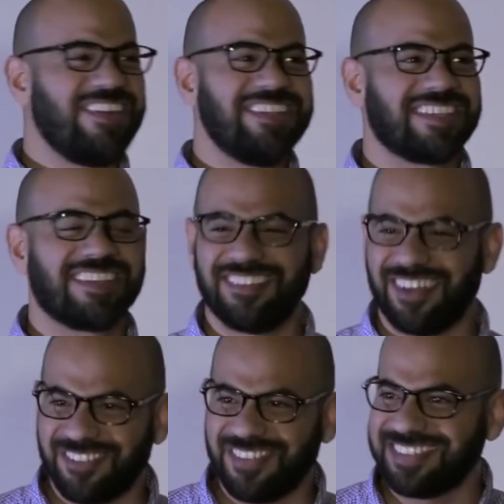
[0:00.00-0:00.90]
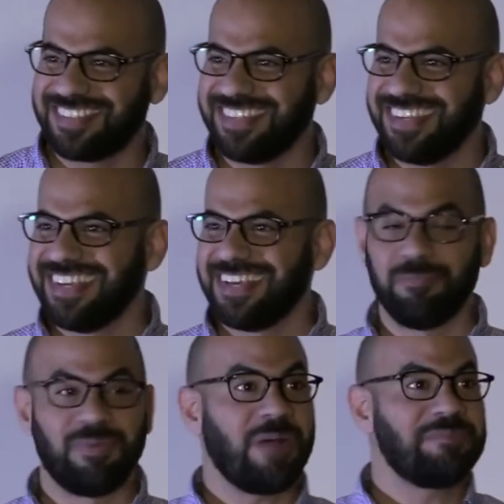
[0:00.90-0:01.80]
He's a little nervous,
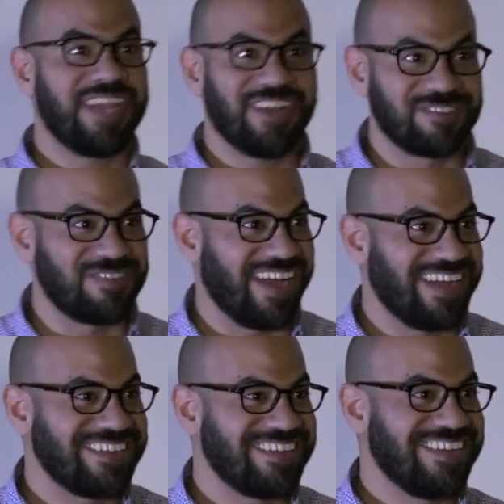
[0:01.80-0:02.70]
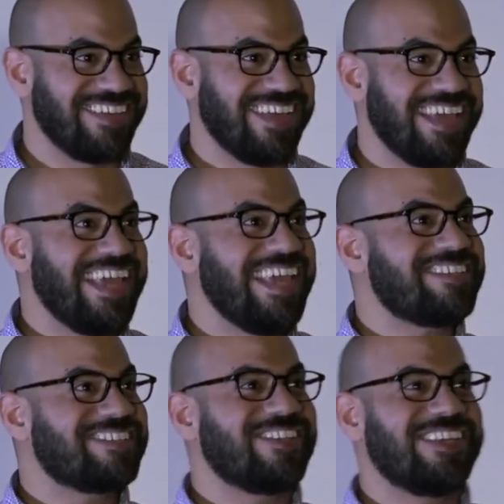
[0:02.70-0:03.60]
but I'm terrified.
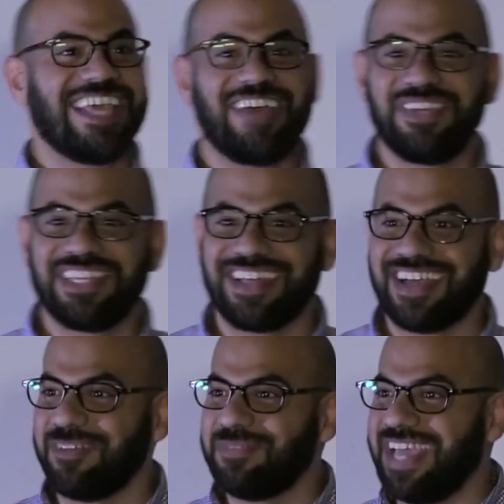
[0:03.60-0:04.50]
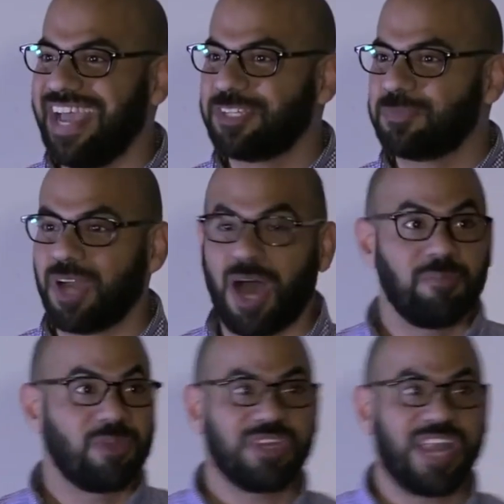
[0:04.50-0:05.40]
He's looking at me like I'm the expert. I'm
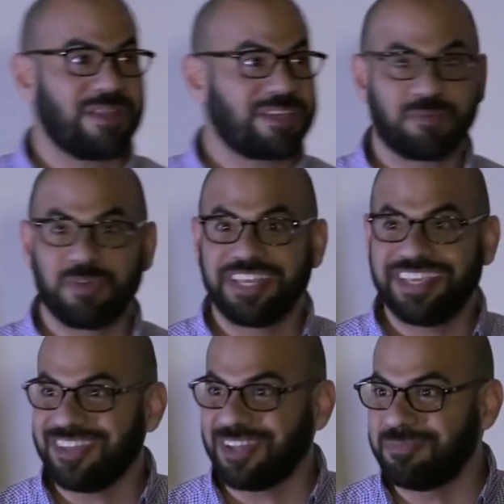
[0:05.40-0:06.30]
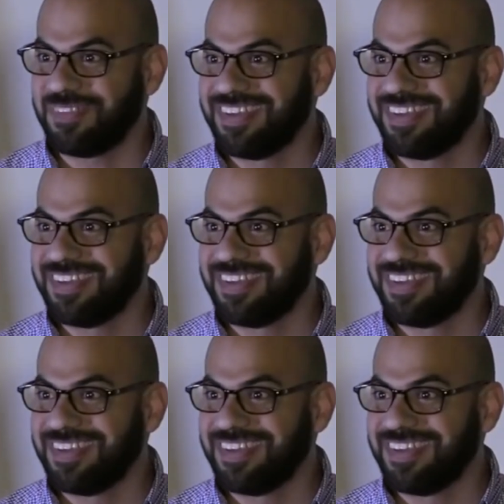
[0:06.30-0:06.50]
looking at him like I'm going to kill him.